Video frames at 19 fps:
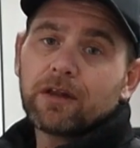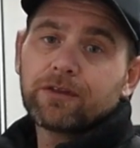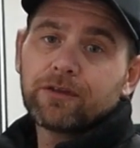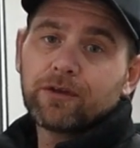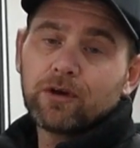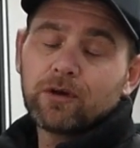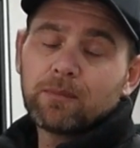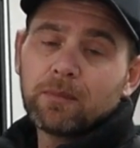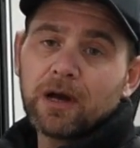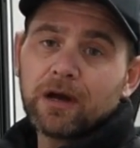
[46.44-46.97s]

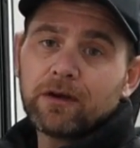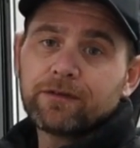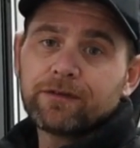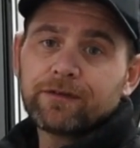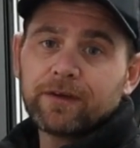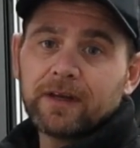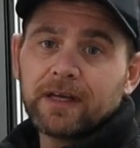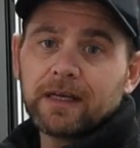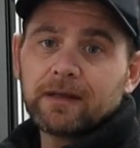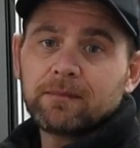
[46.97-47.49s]
thermo
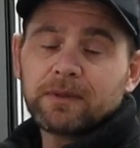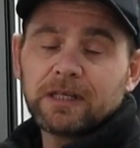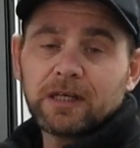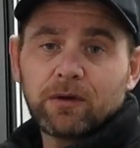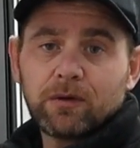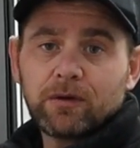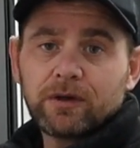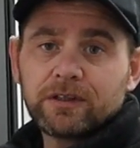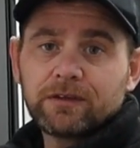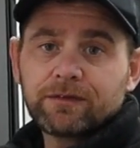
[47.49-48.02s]
fan
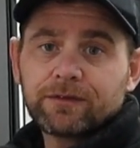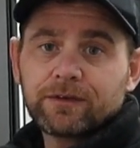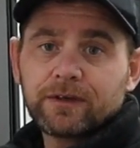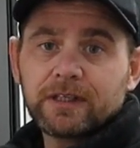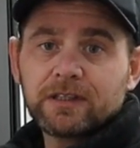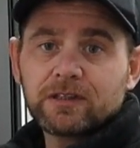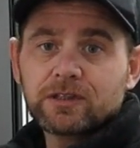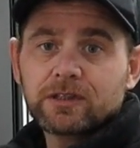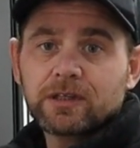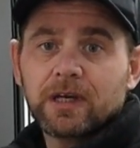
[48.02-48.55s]
behind your
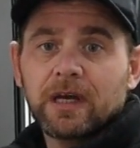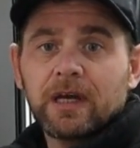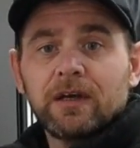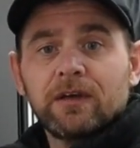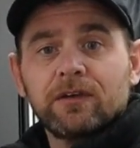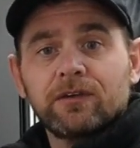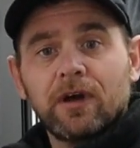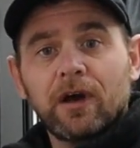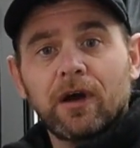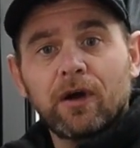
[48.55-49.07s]
fridge.
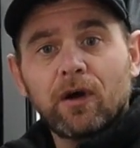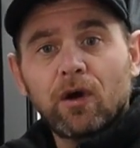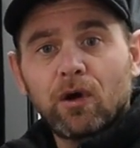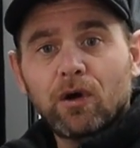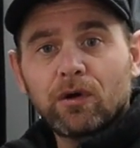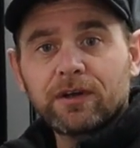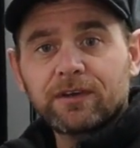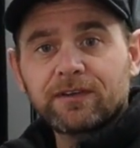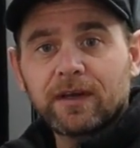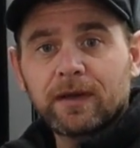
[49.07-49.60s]
So
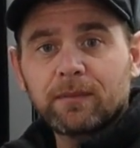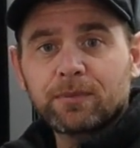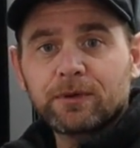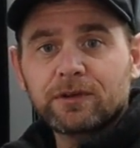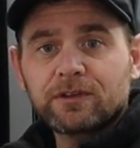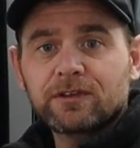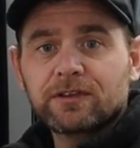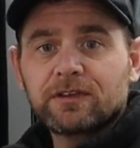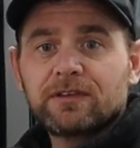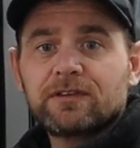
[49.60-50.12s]
hotter
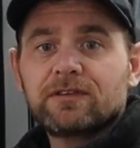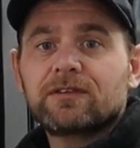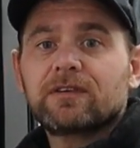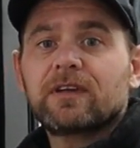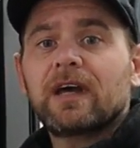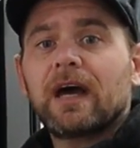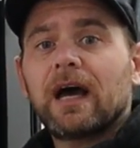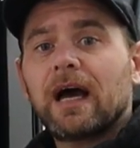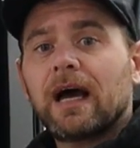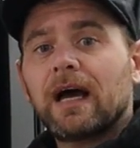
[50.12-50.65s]
temperatures,
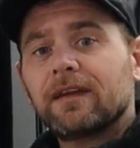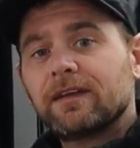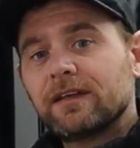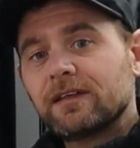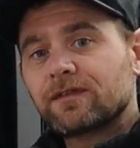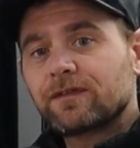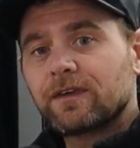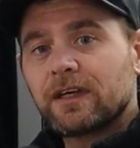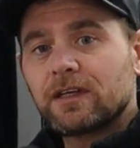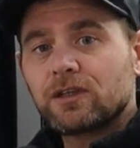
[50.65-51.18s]
this
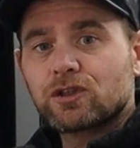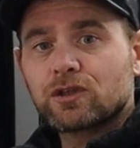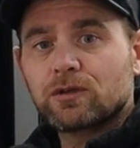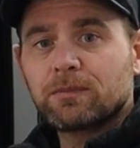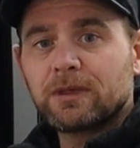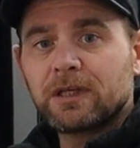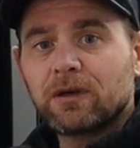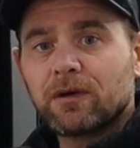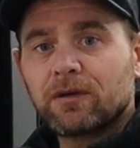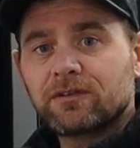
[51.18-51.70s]
fan should
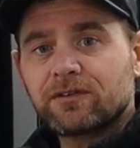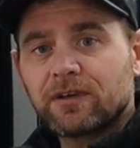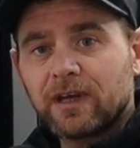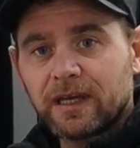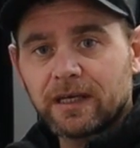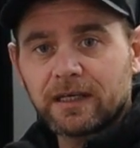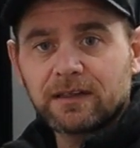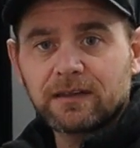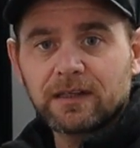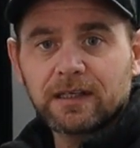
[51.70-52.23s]
be on, so
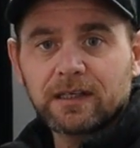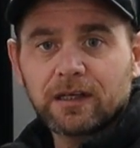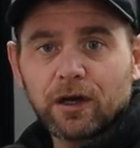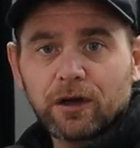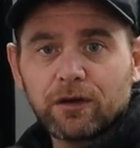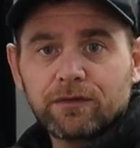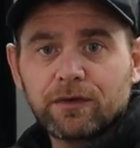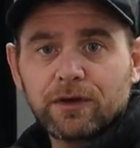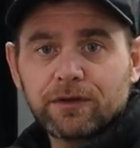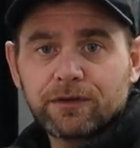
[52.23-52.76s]
anything
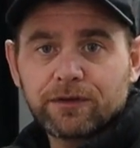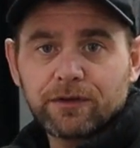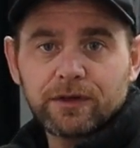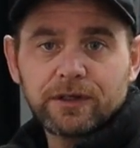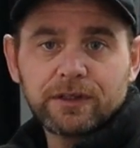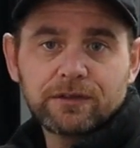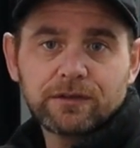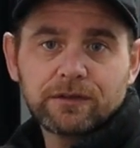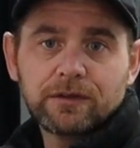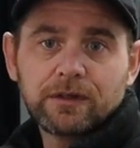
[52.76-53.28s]
over
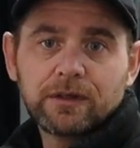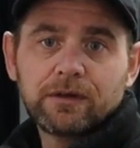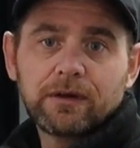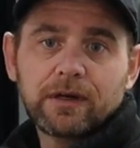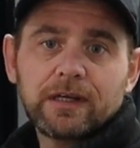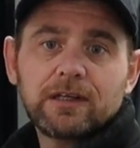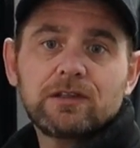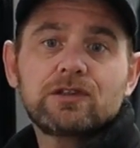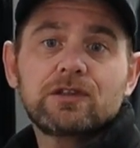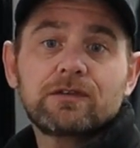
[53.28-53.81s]
32
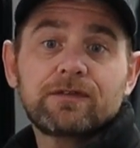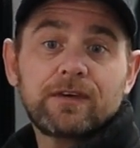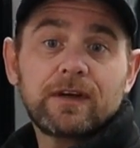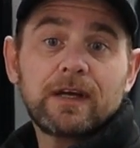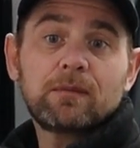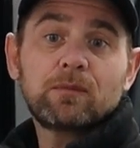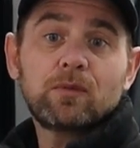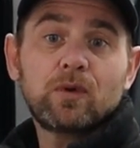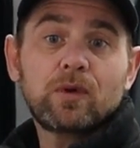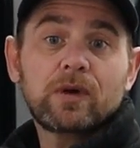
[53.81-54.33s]
degrees your
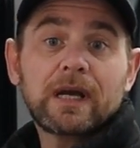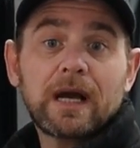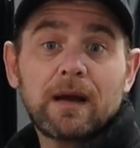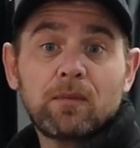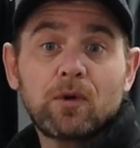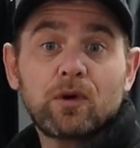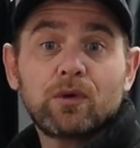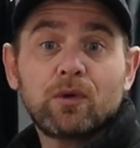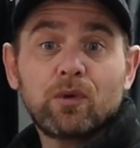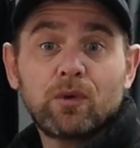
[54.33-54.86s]
fan will come
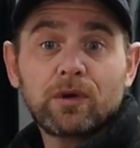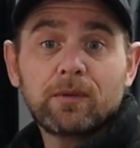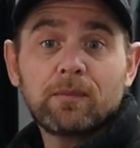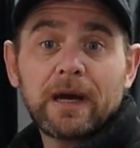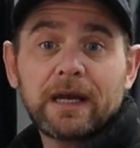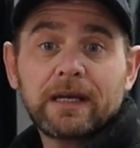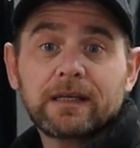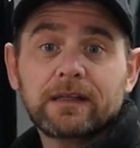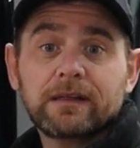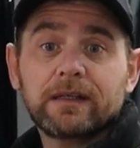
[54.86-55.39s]
on
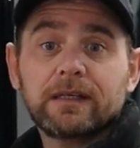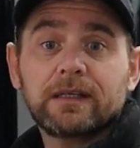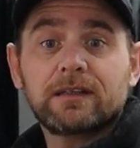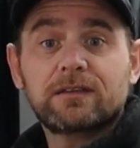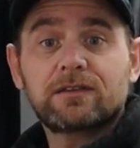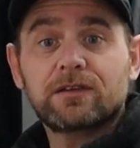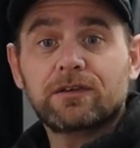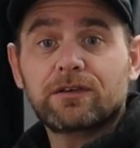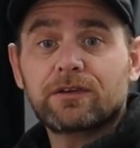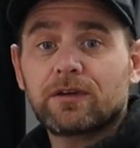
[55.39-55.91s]
automatically.
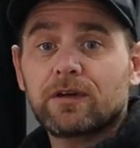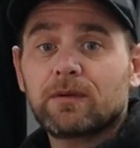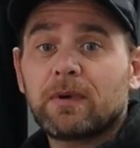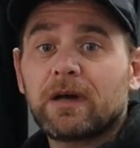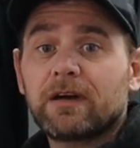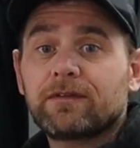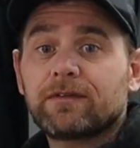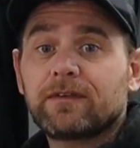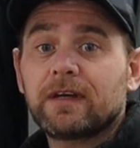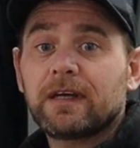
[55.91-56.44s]
It's a
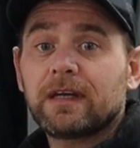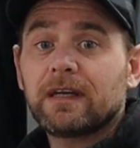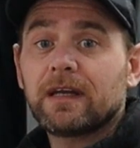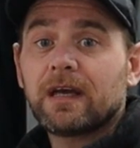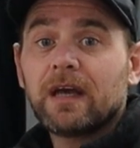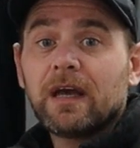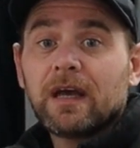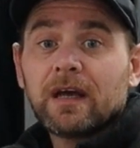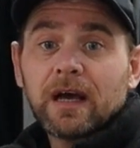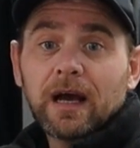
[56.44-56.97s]
thermo fan.
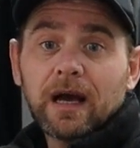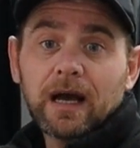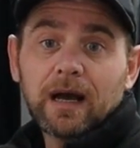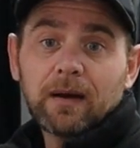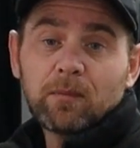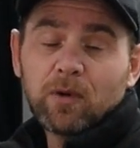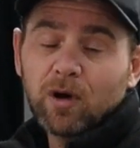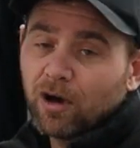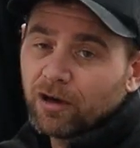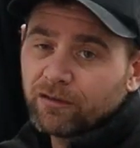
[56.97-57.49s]

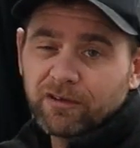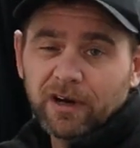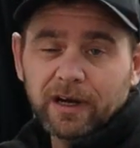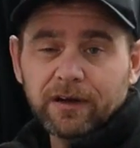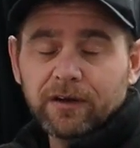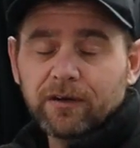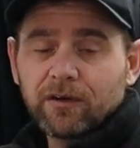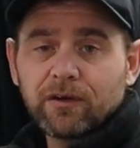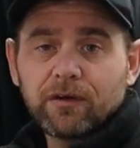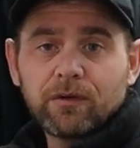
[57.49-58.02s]
I'd run
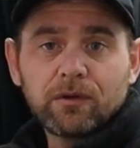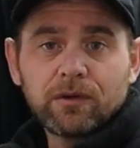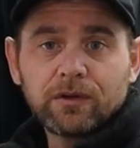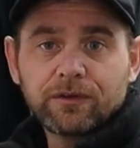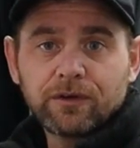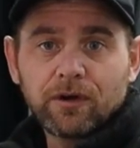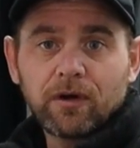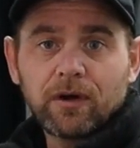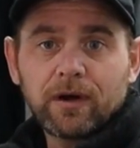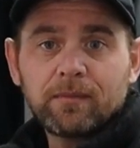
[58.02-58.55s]
it on all the
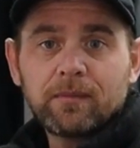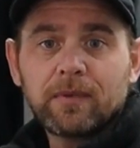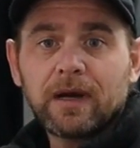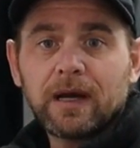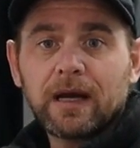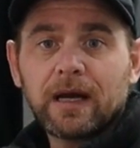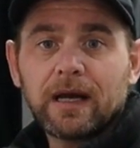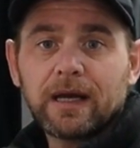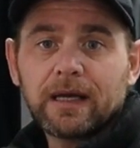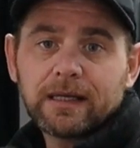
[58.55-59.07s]
time.
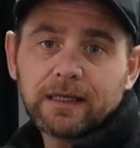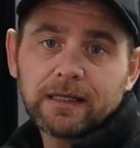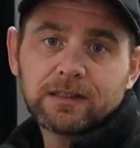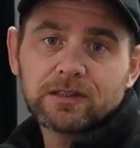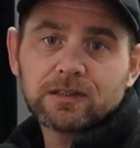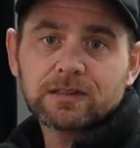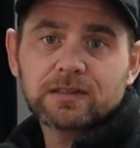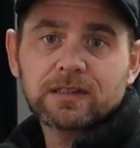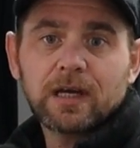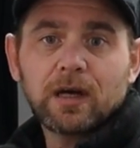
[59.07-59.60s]
It
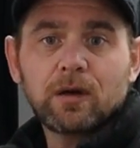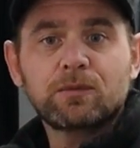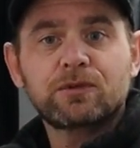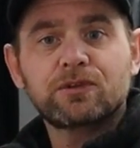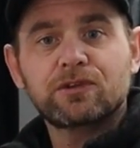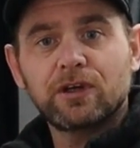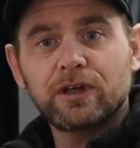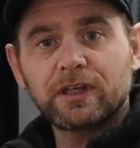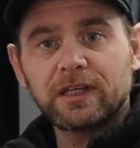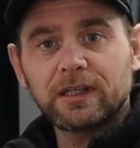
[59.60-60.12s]
just helps
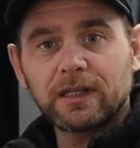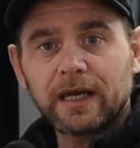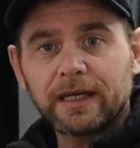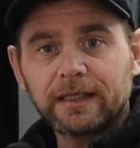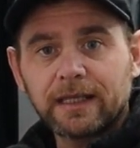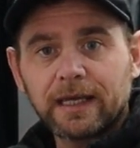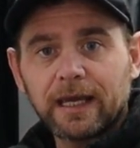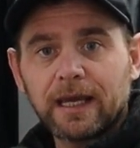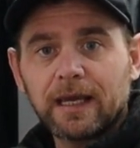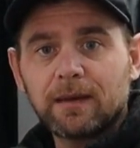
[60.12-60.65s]
circulate
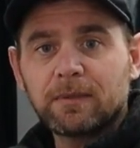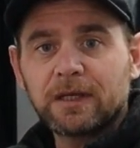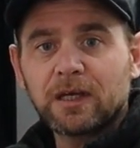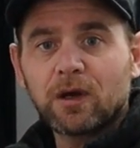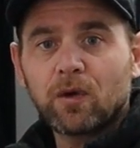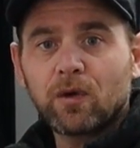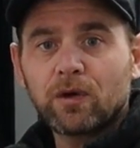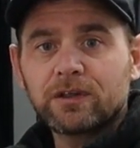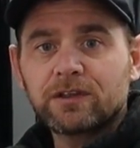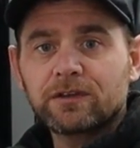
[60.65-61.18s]
the air
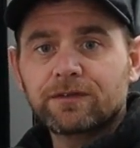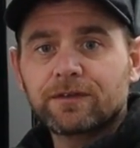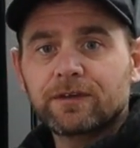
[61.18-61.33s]
behind your